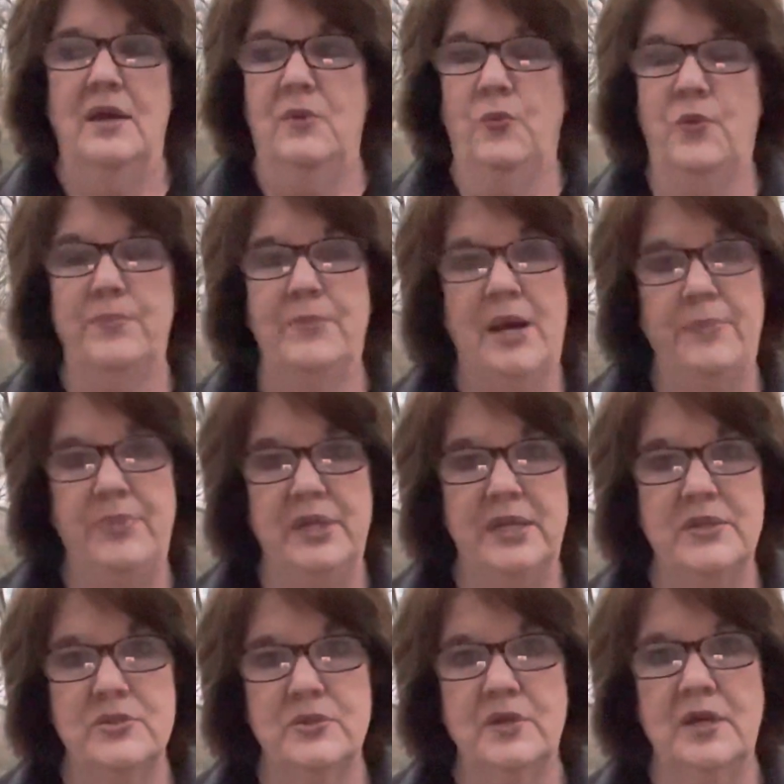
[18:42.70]
When my
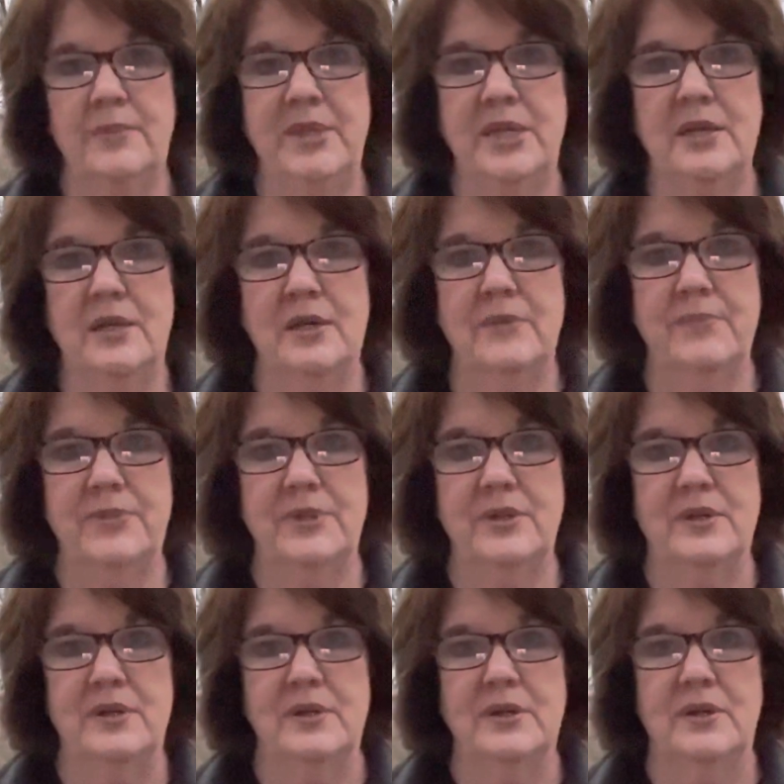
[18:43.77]
peas are coming up,
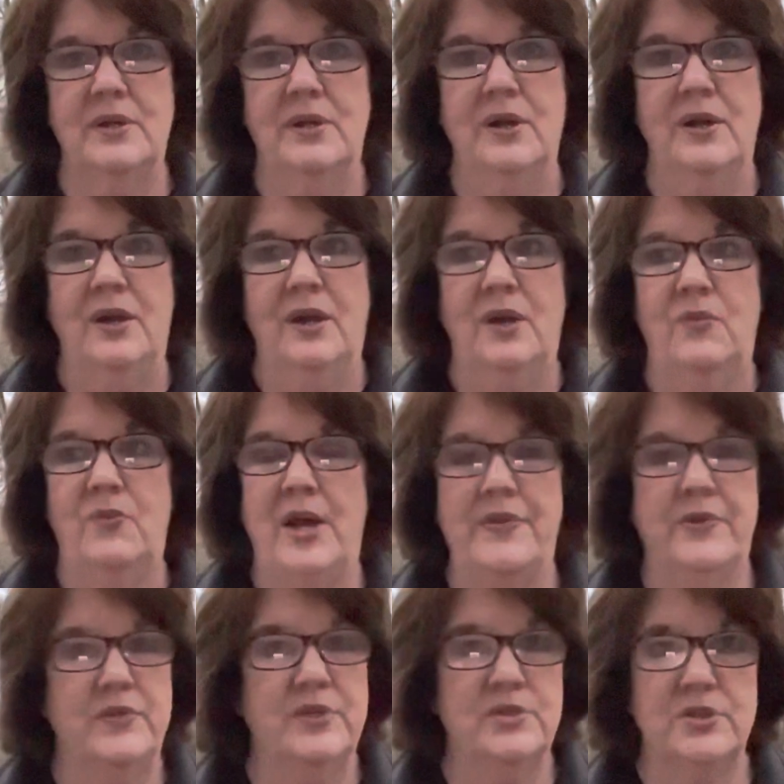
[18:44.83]

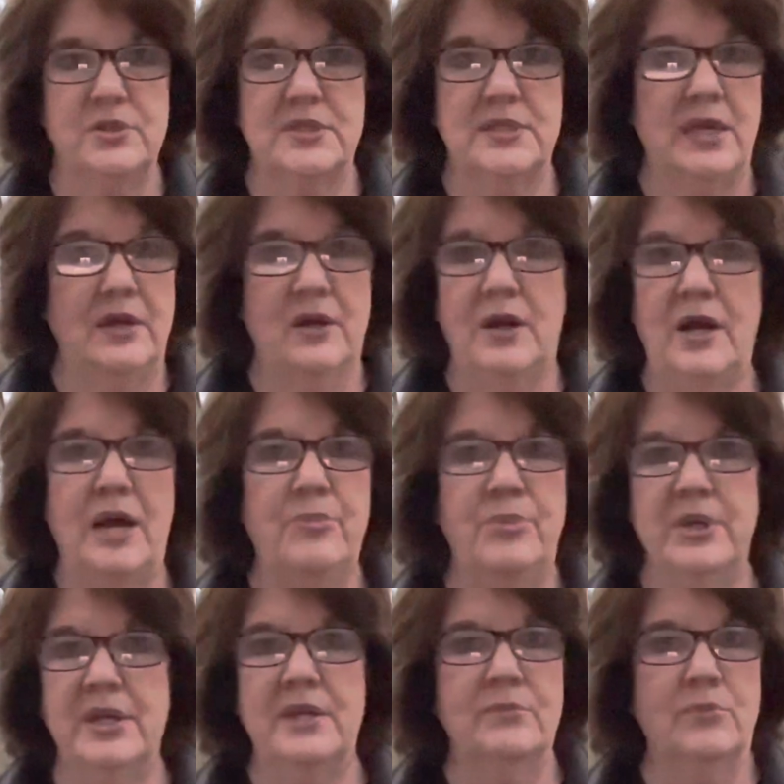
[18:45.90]
rather than just say, oh, I'll
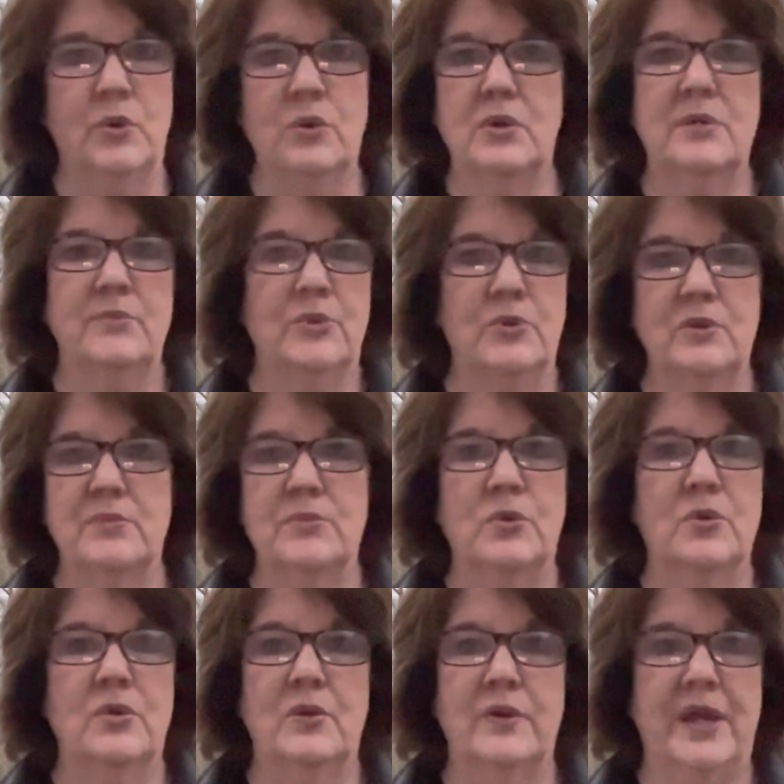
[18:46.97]
bring in more and more and
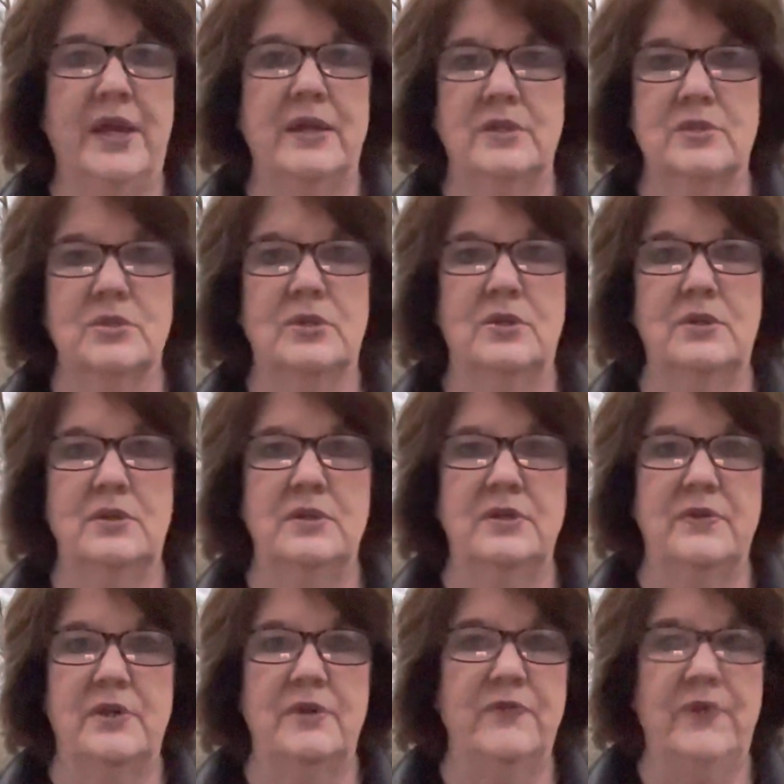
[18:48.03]
more organic soil.
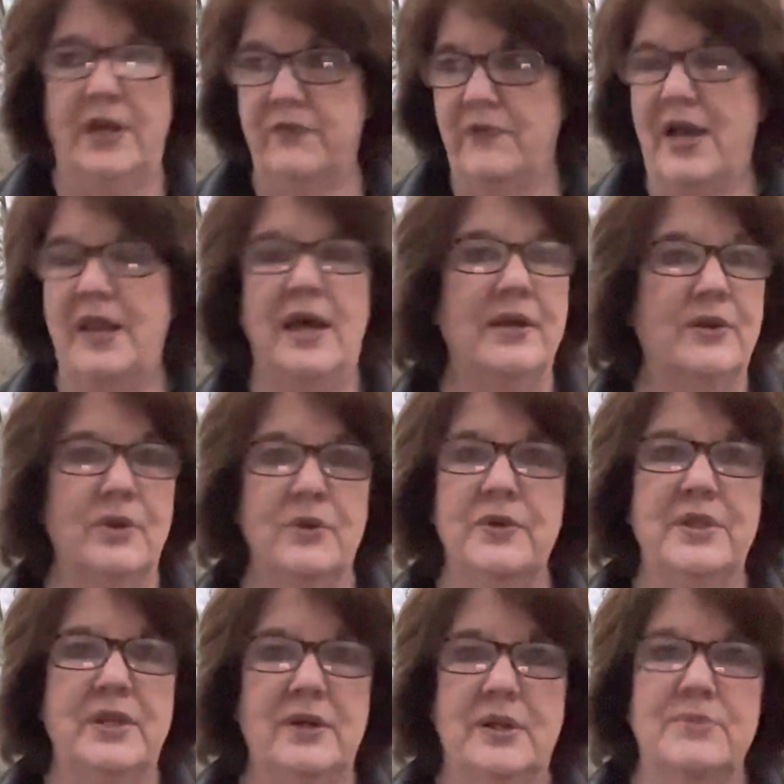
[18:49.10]
If I, if I like growing
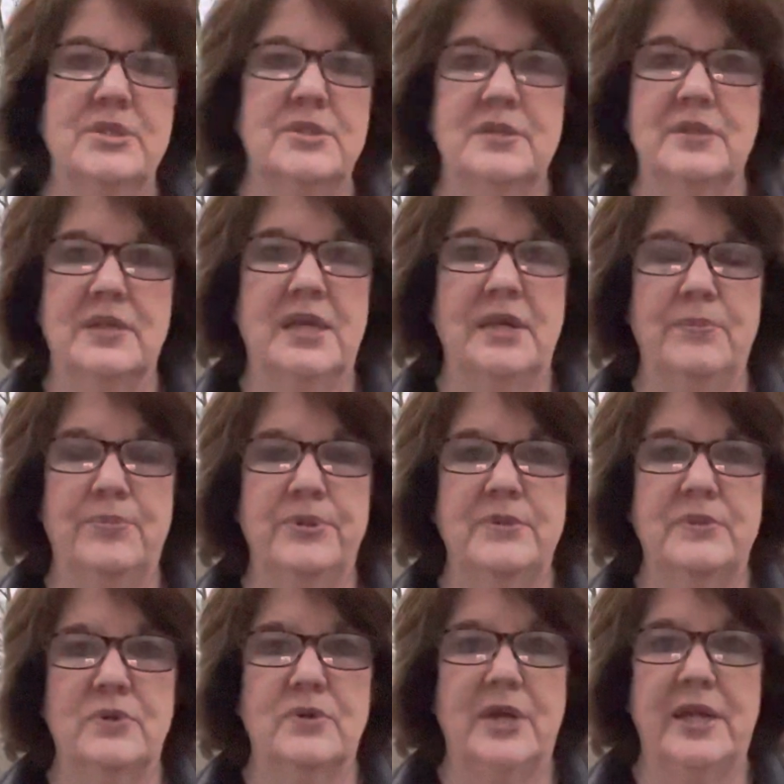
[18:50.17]
there, I'm just going to keep
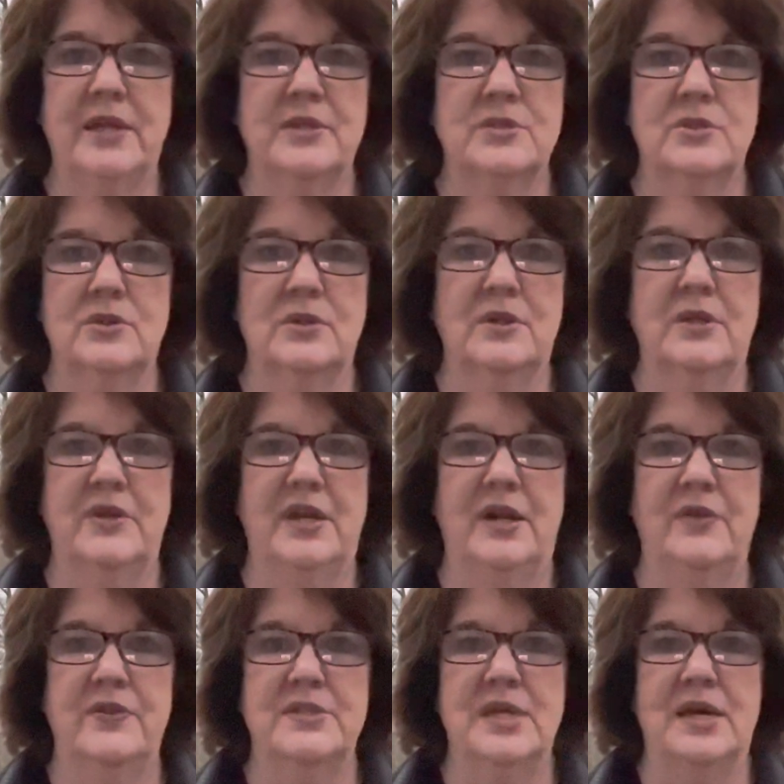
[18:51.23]
putting organic soil on it
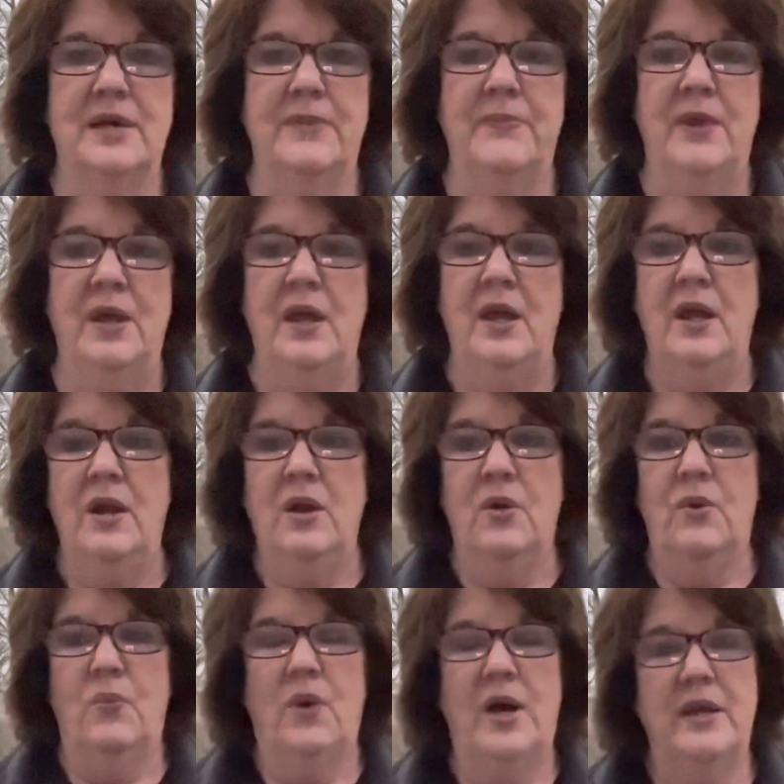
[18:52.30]
all the time.
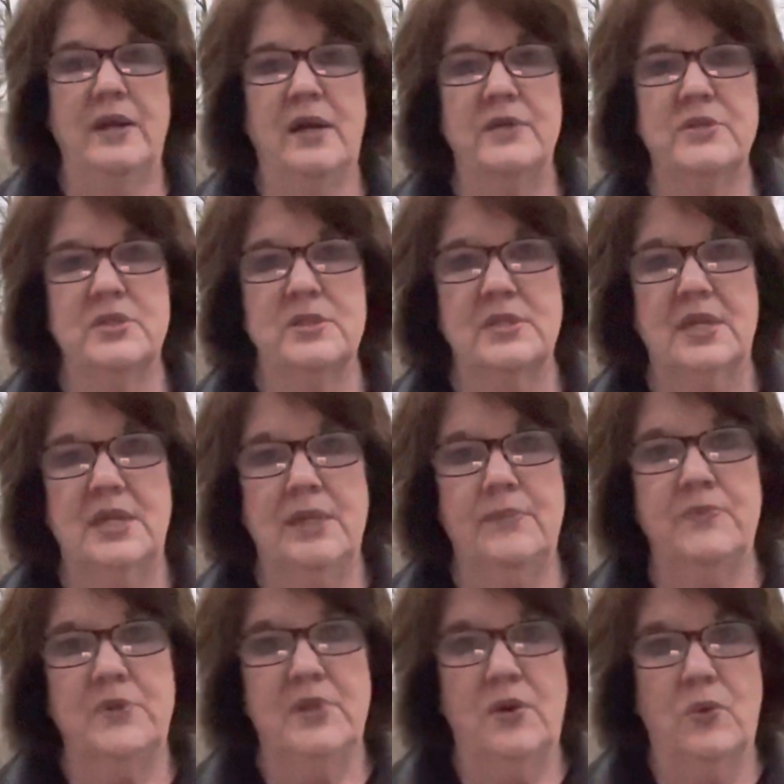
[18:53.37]
Why not just keep
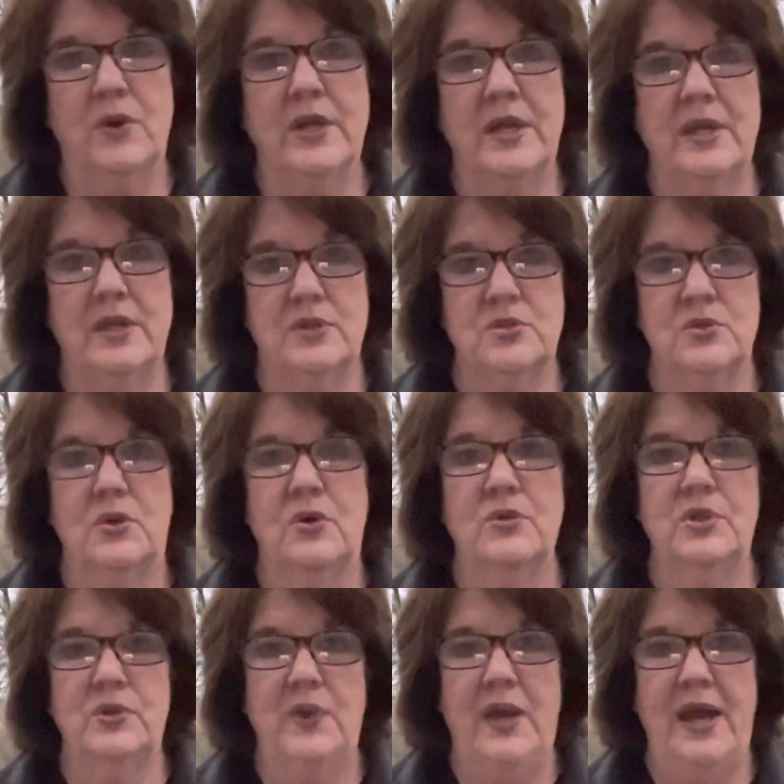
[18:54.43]
the organic soil
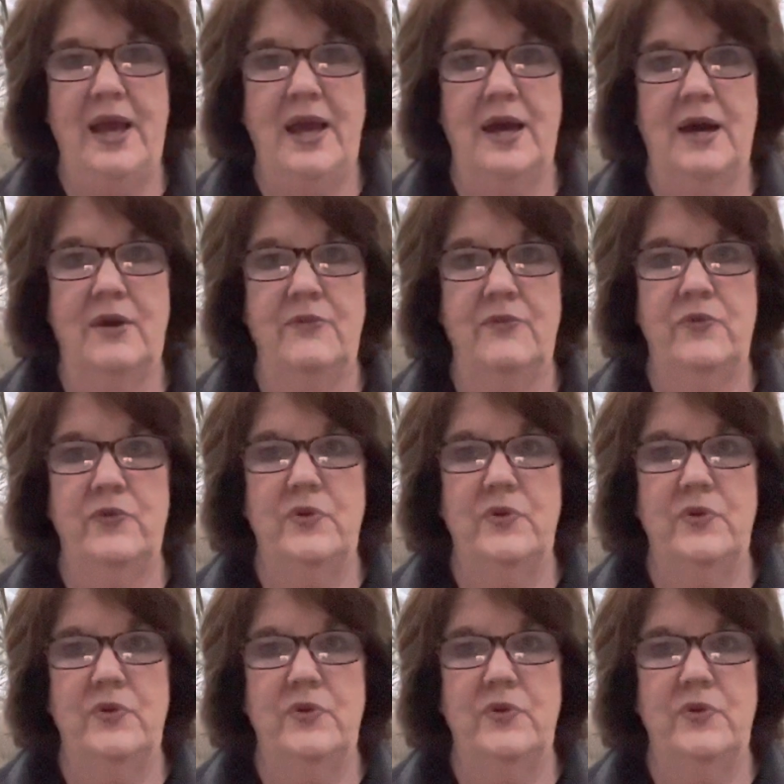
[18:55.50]
you have